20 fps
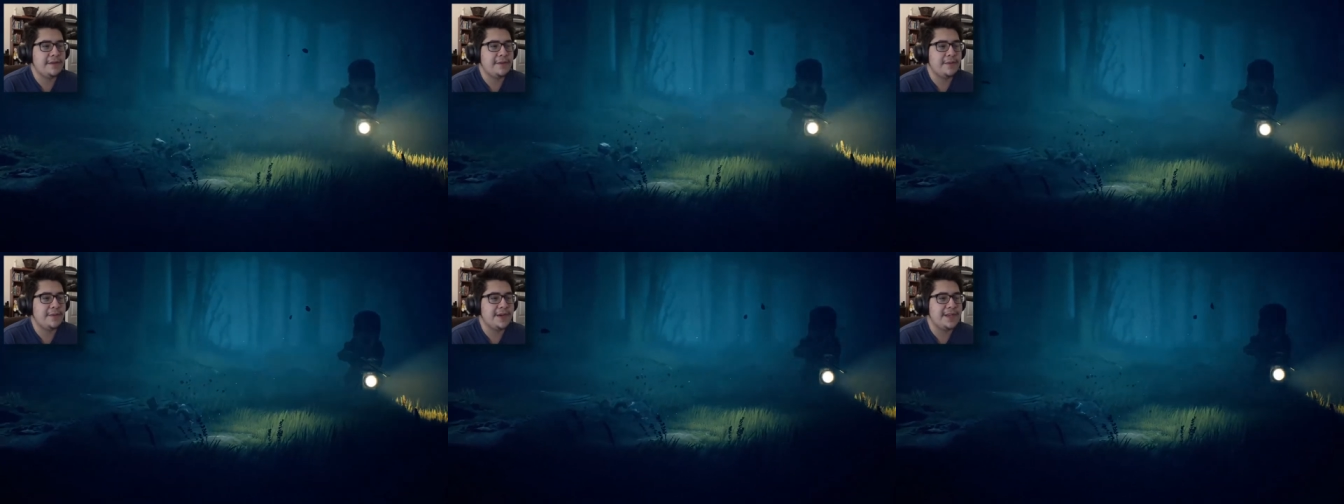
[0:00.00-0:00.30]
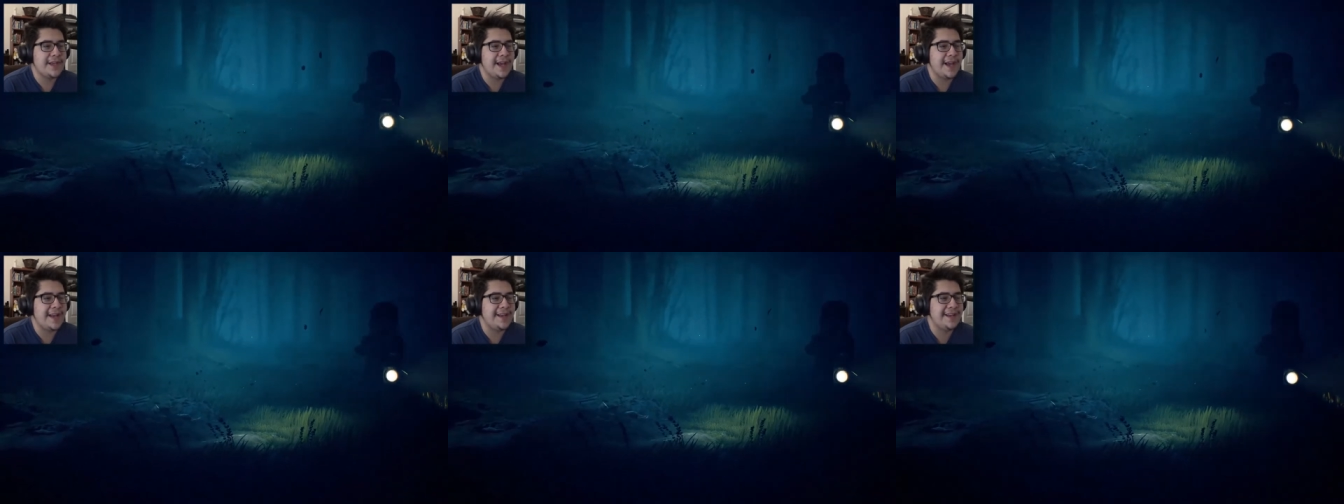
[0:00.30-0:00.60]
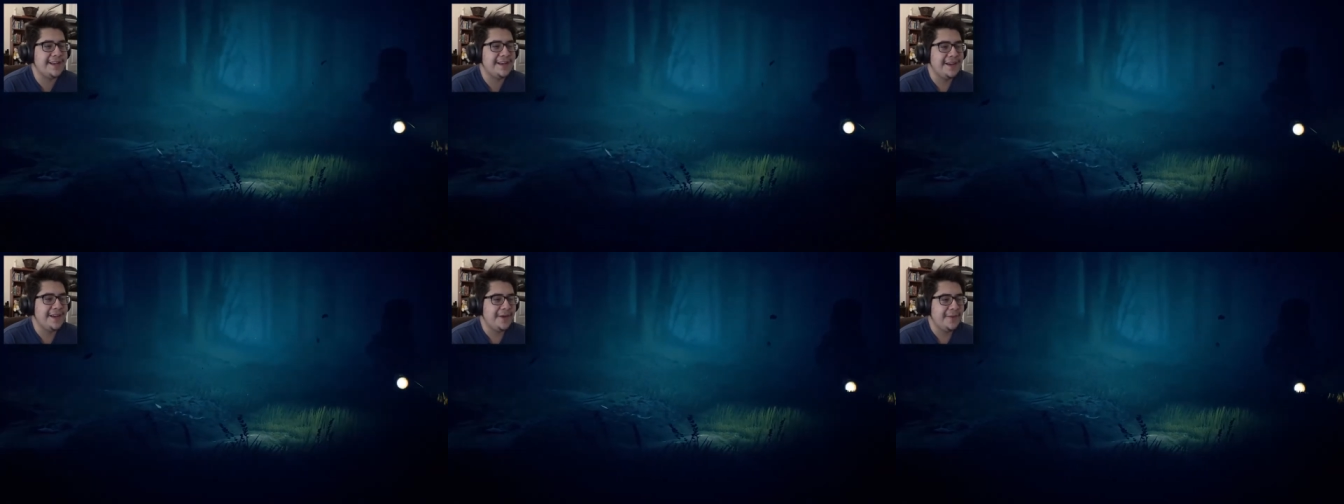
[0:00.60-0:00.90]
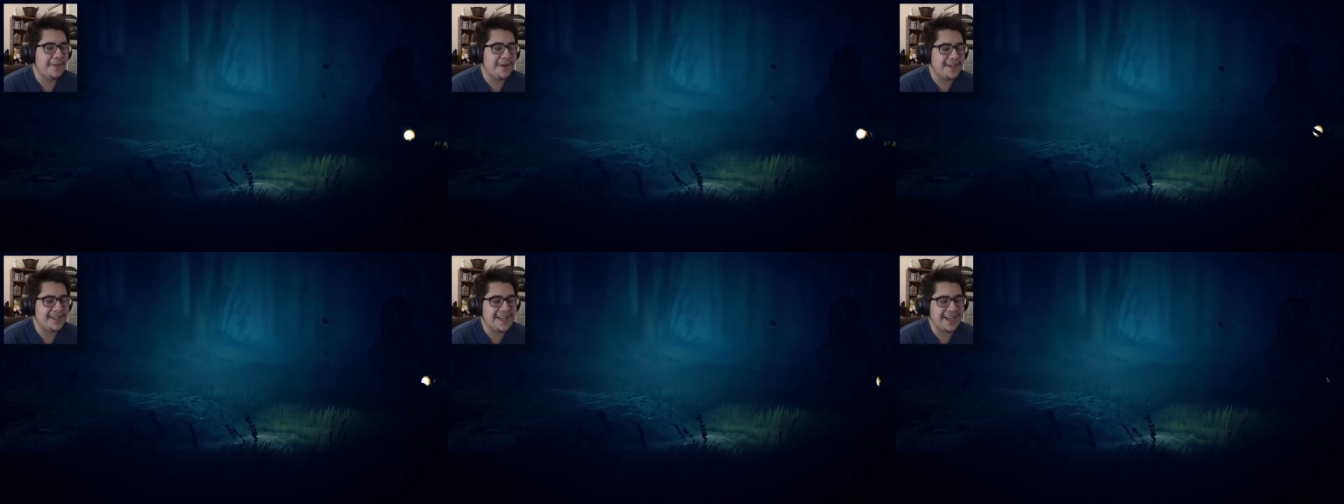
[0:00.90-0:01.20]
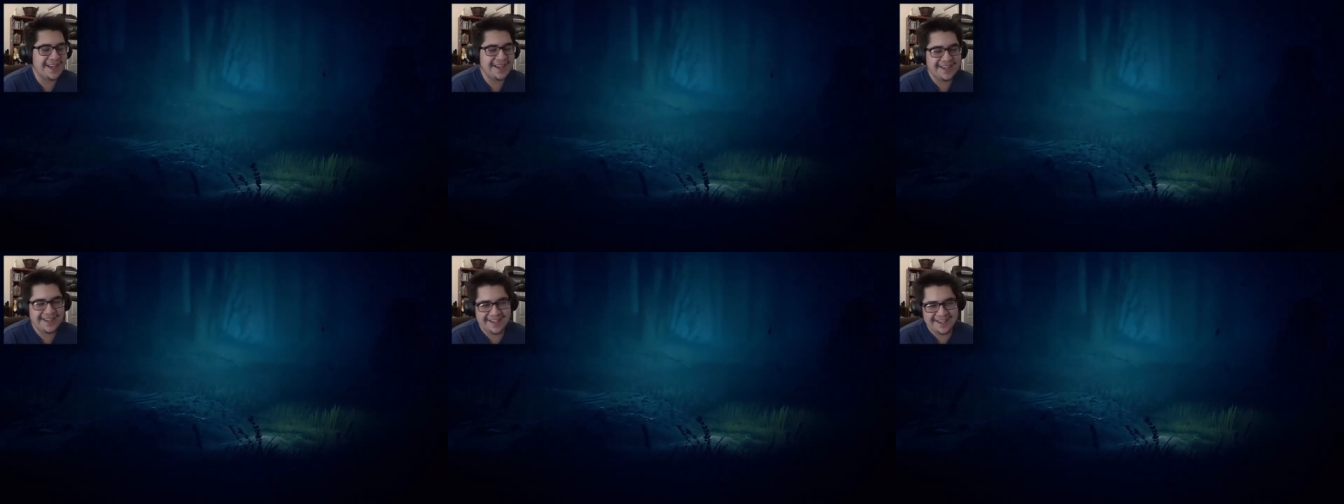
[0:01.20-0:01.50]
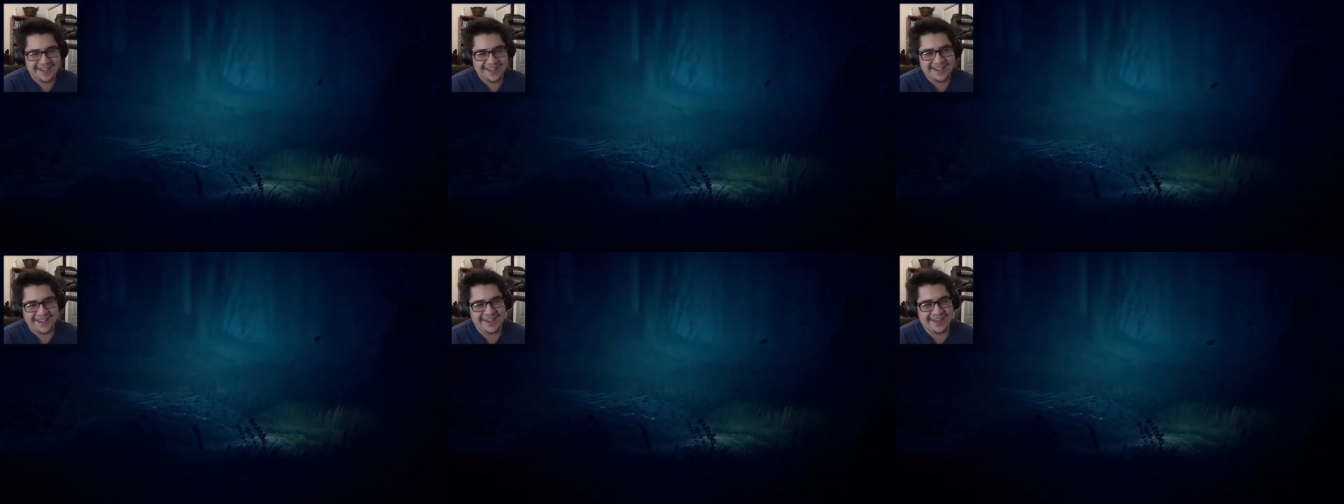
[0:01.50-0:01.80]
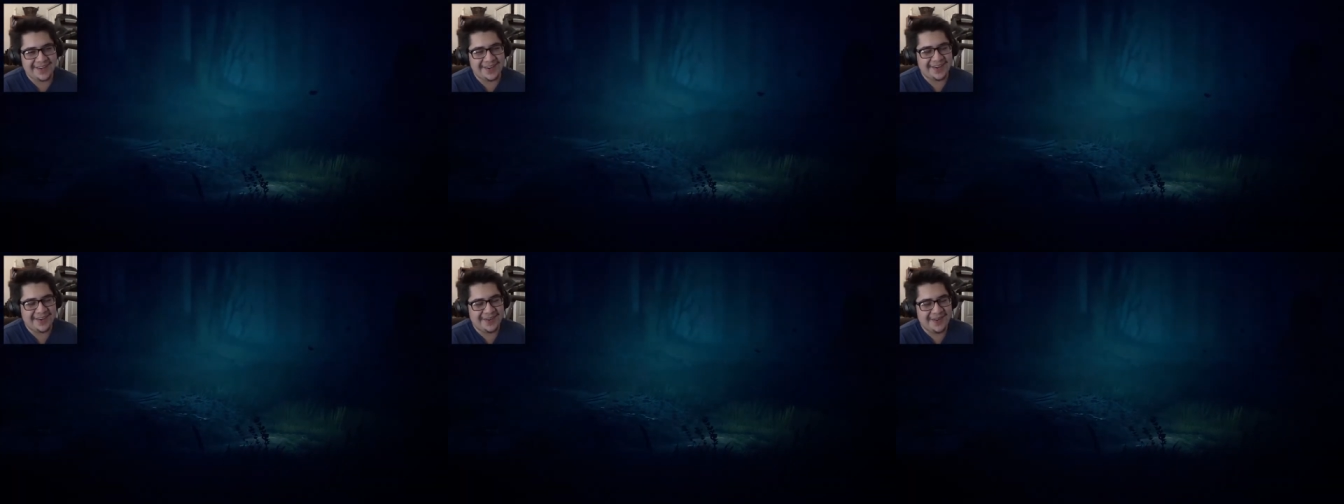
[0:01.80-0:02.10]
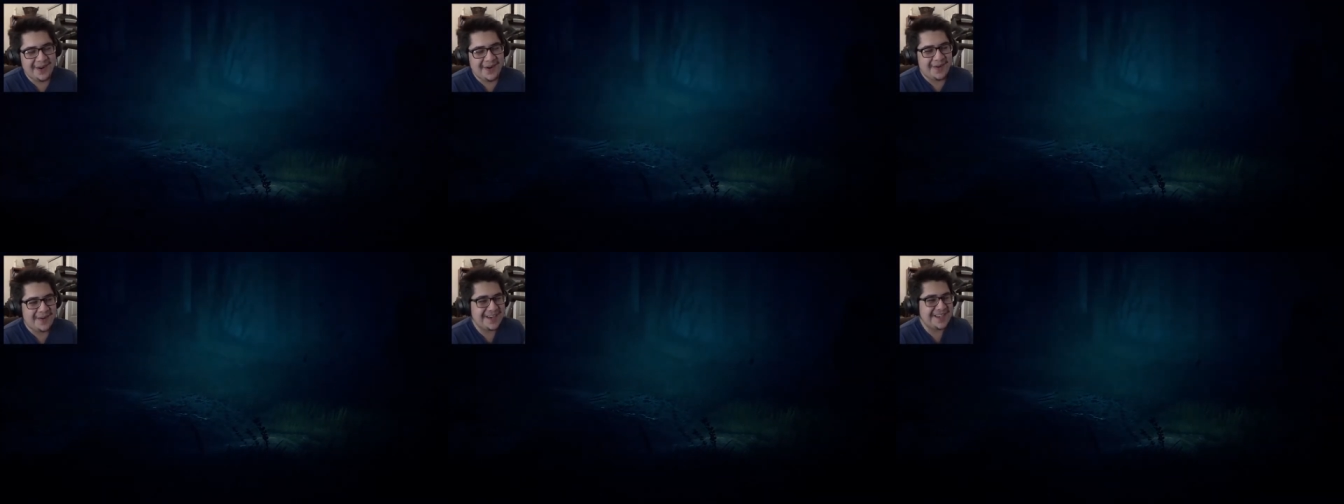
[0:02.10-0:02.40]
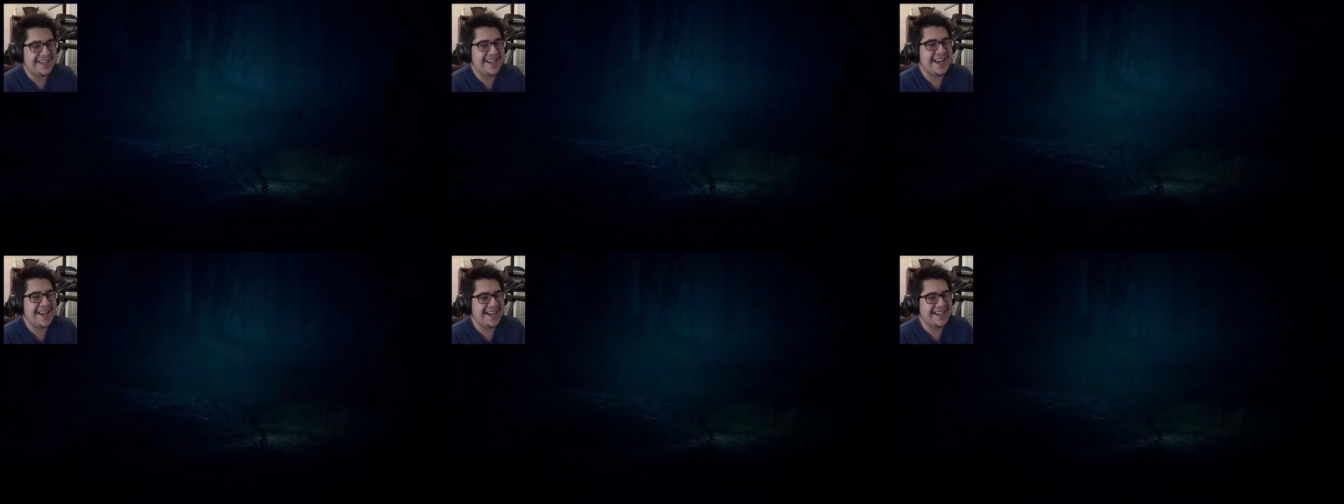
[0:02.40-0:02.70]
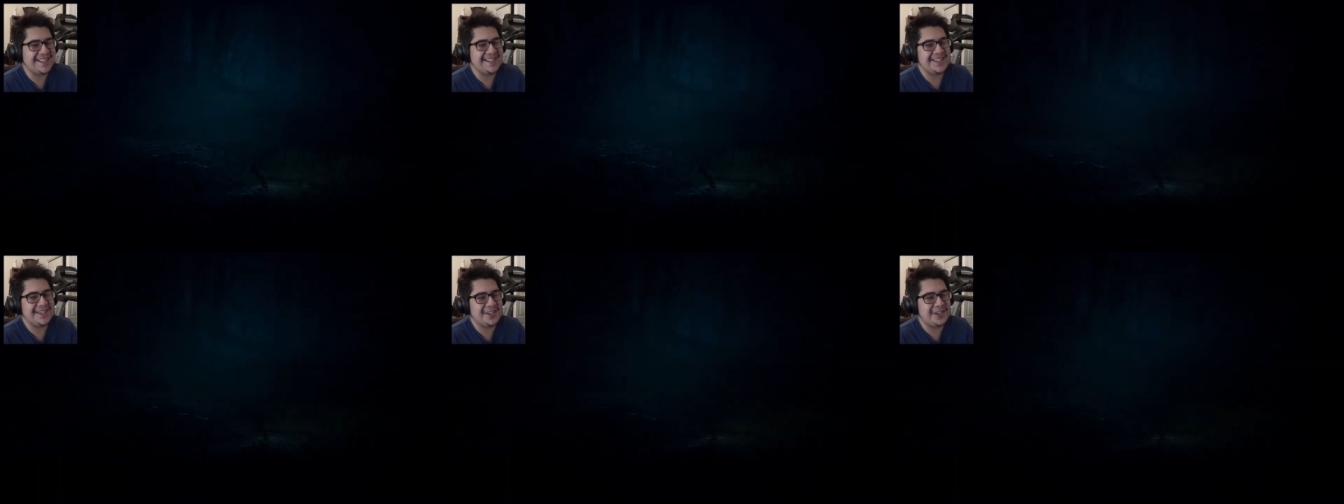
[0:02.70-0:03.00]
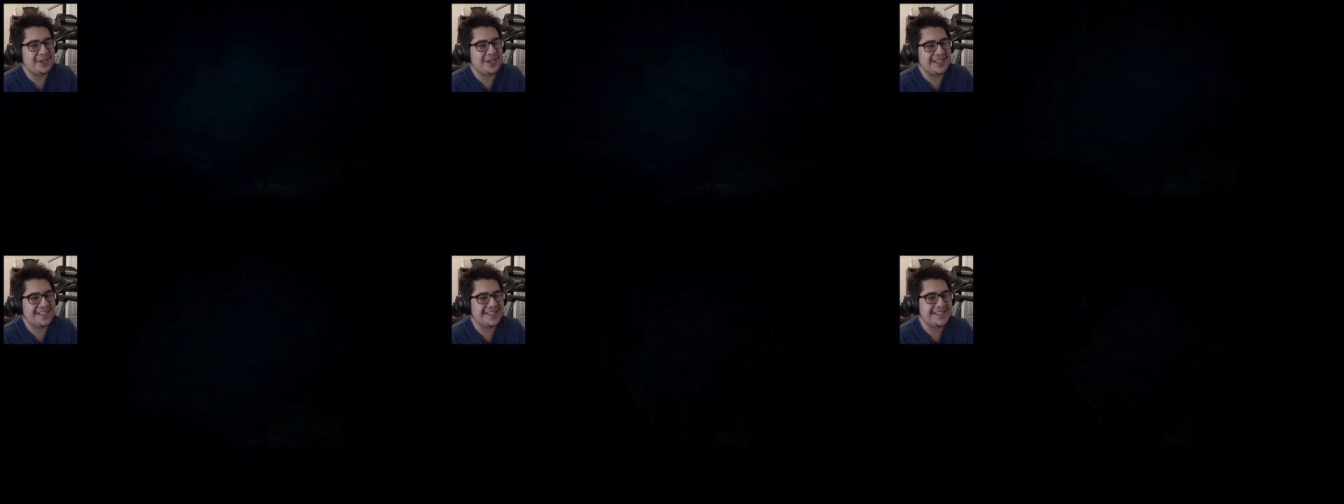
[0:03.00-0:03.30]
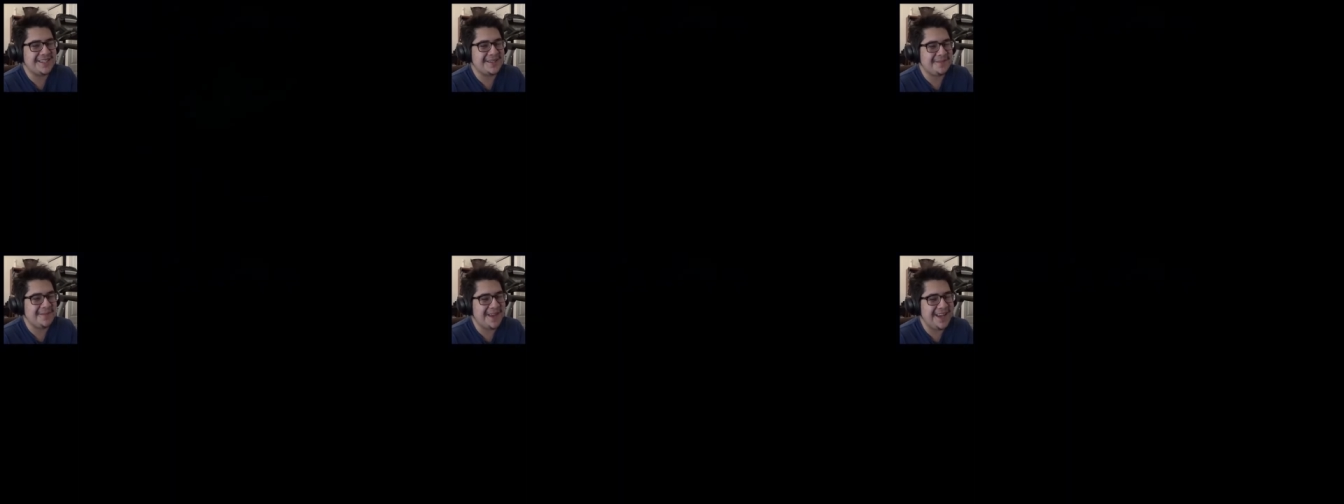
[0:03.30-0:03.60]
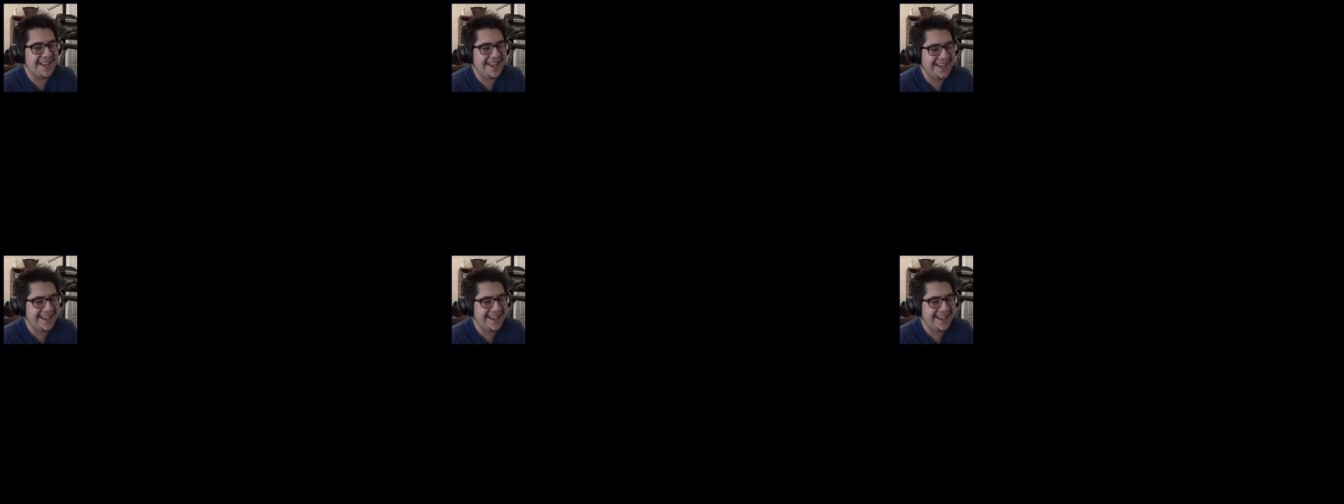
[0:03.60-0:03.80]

We're dead. We're dead because you trusted me.